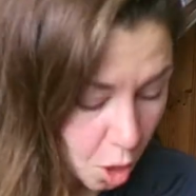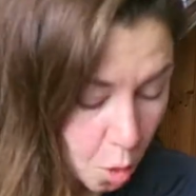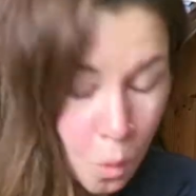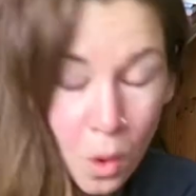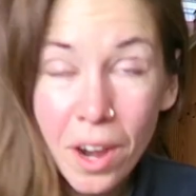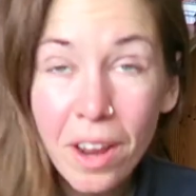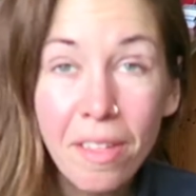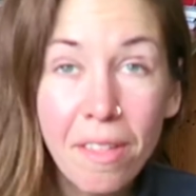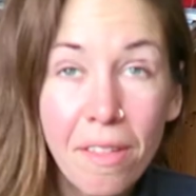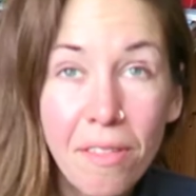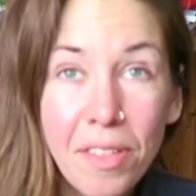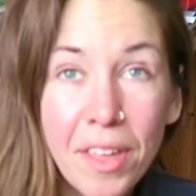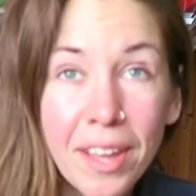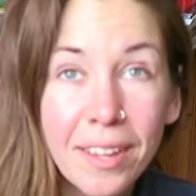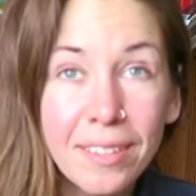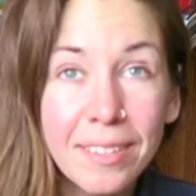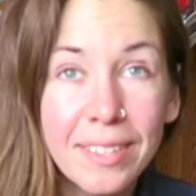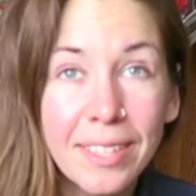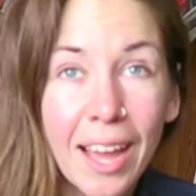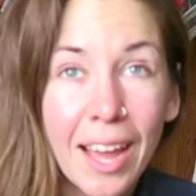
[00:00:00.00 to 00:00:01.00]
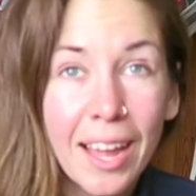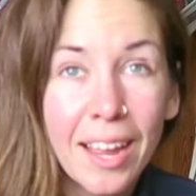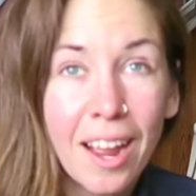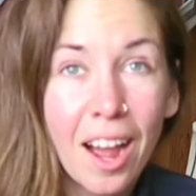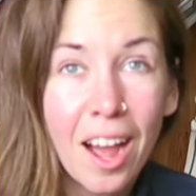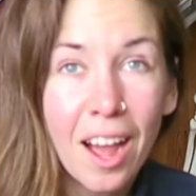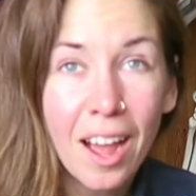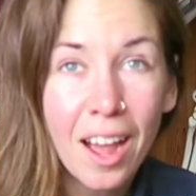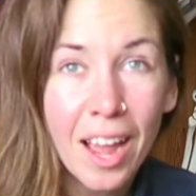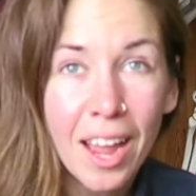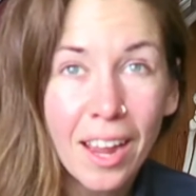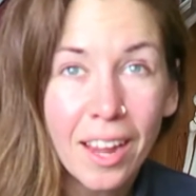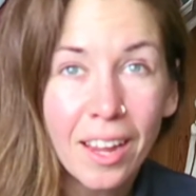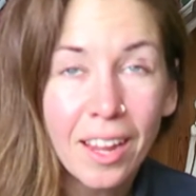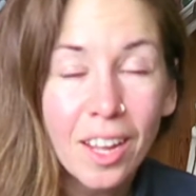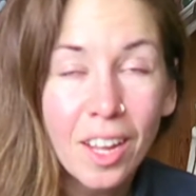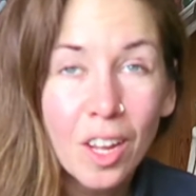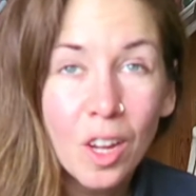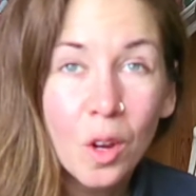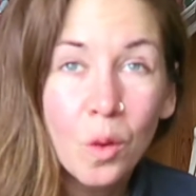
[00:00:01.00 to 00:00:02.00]
One of the things that I
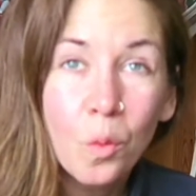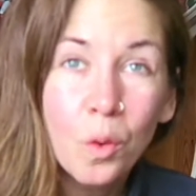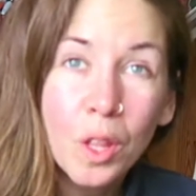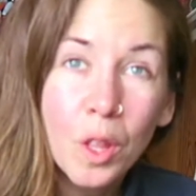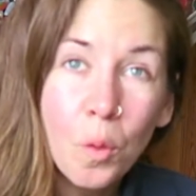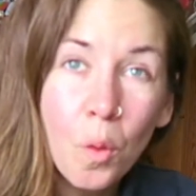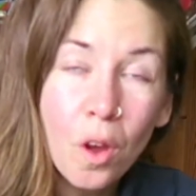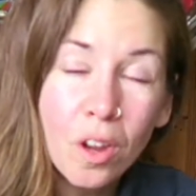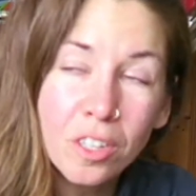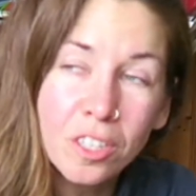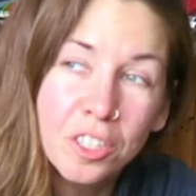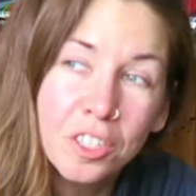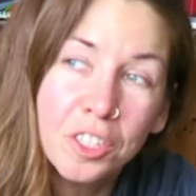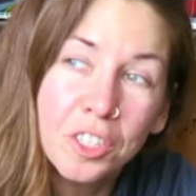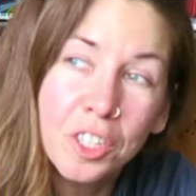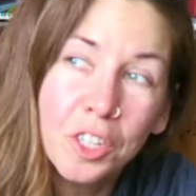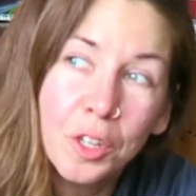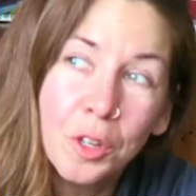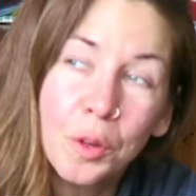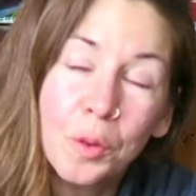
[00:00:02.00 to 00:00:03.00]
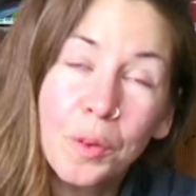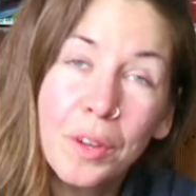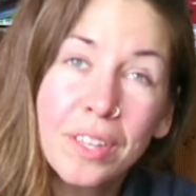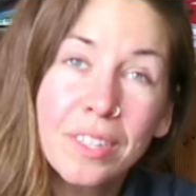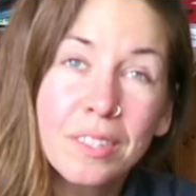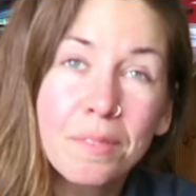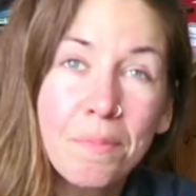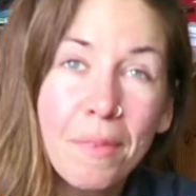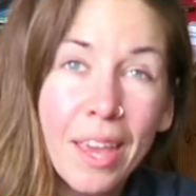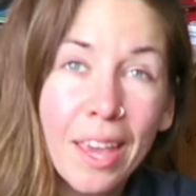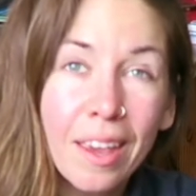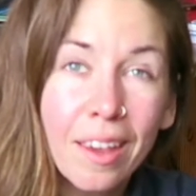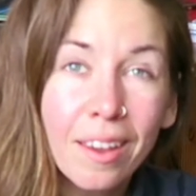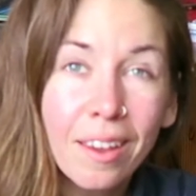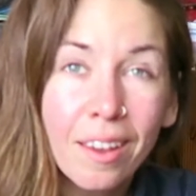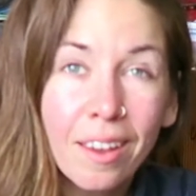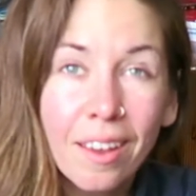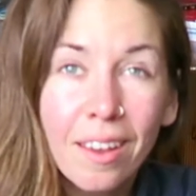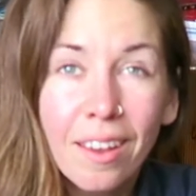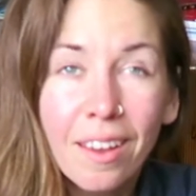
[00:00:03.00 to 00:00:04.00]
really want to do is
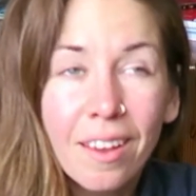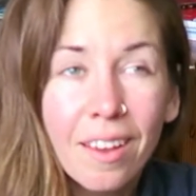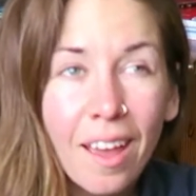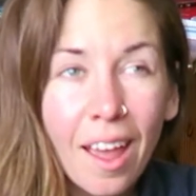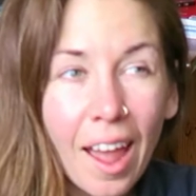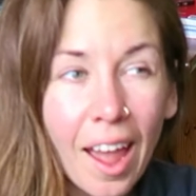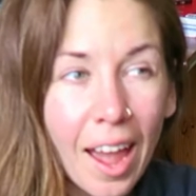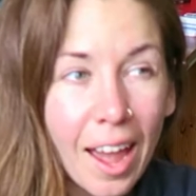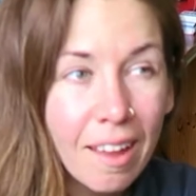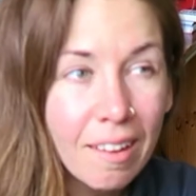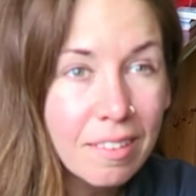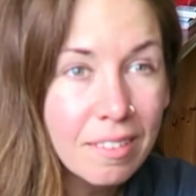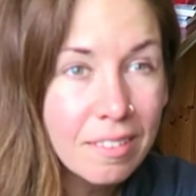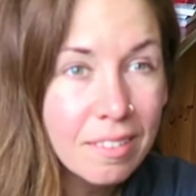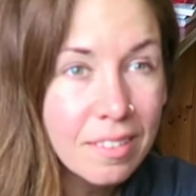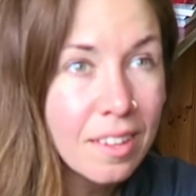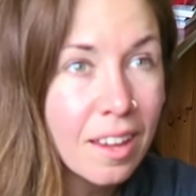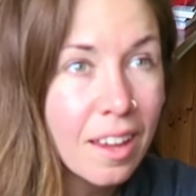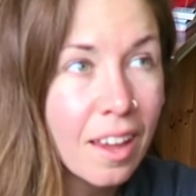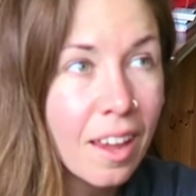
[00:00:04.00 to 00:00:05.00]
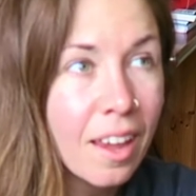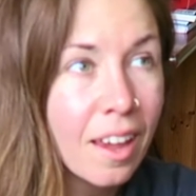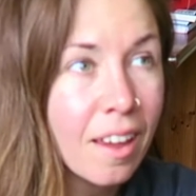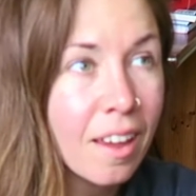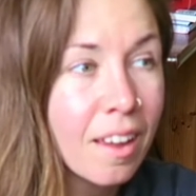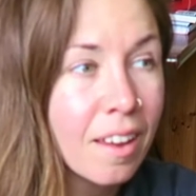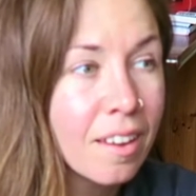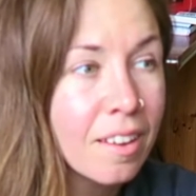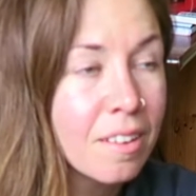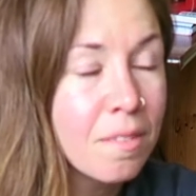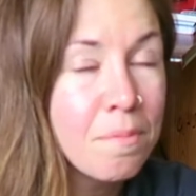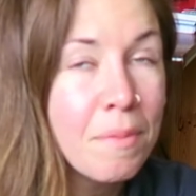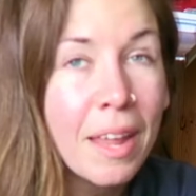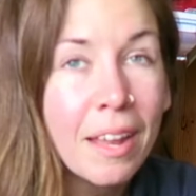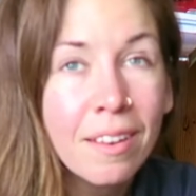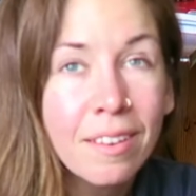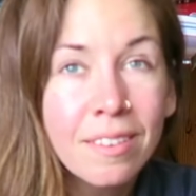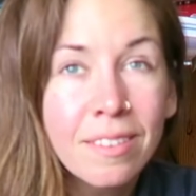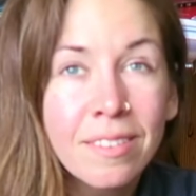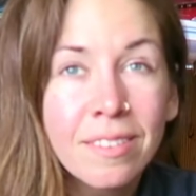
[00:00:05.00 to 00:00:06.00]
make hats and
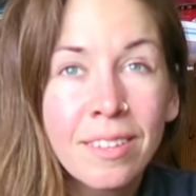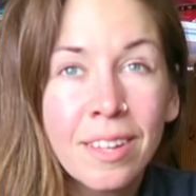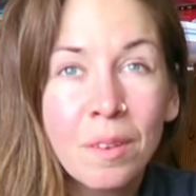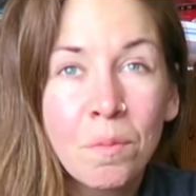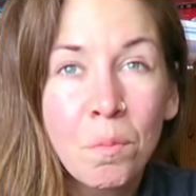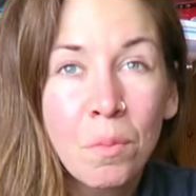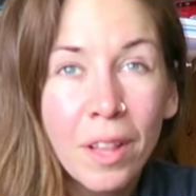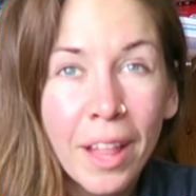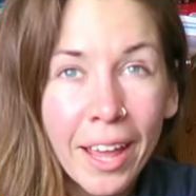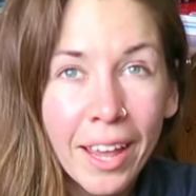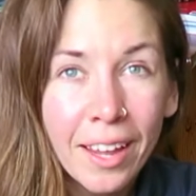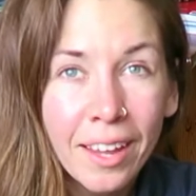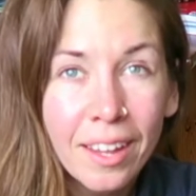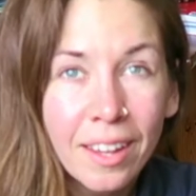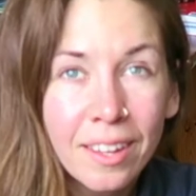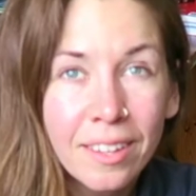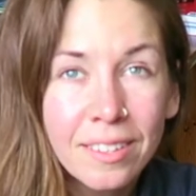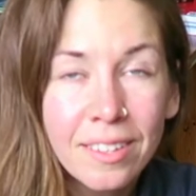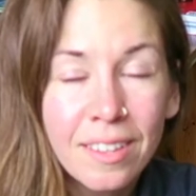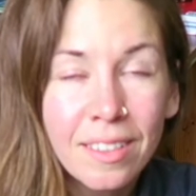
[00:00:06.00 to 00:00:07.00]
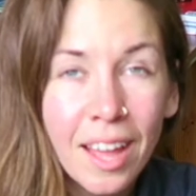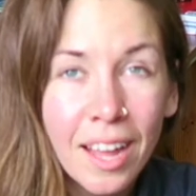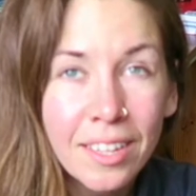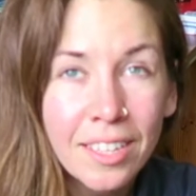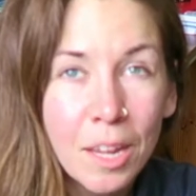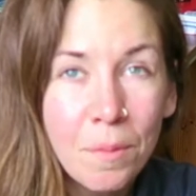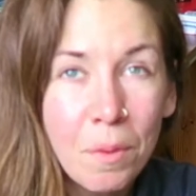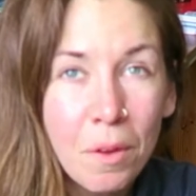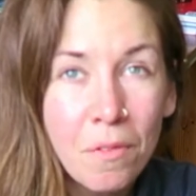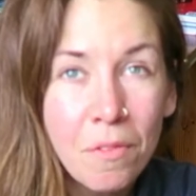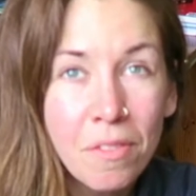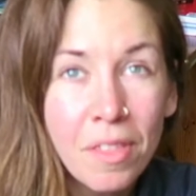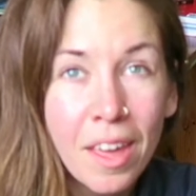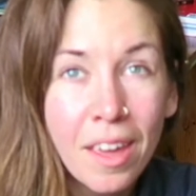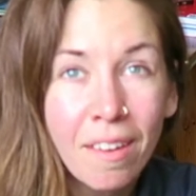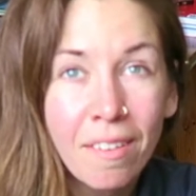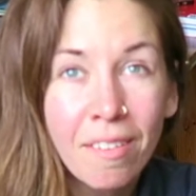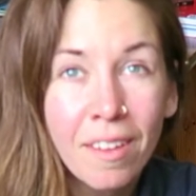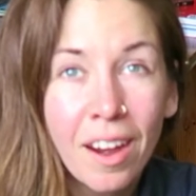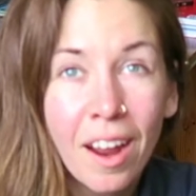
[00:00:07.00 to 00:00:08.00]
mittens and blankets and that type of
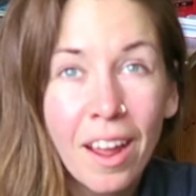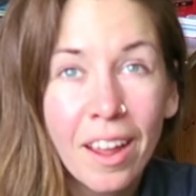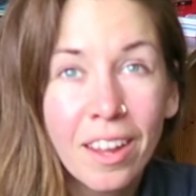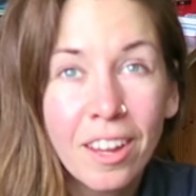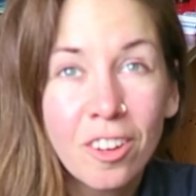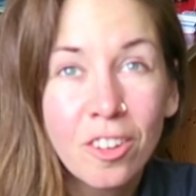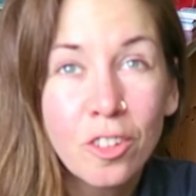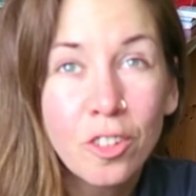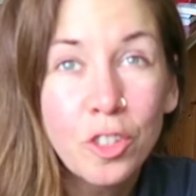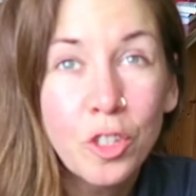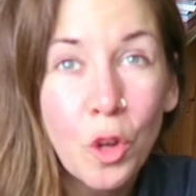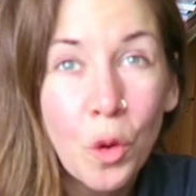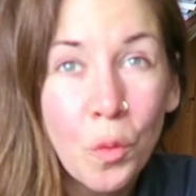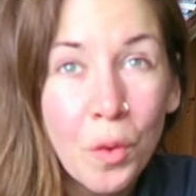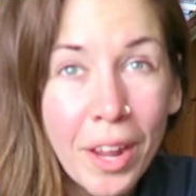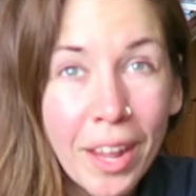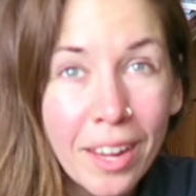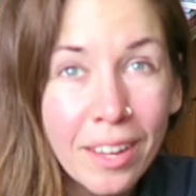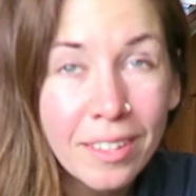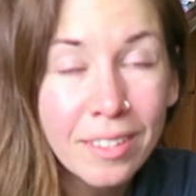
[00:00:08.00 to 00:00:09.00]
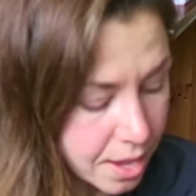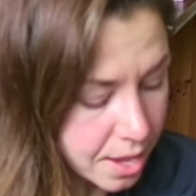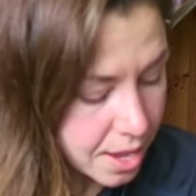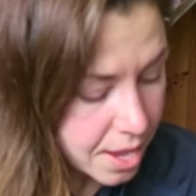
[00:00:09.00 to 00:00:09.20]
thing that I can donate.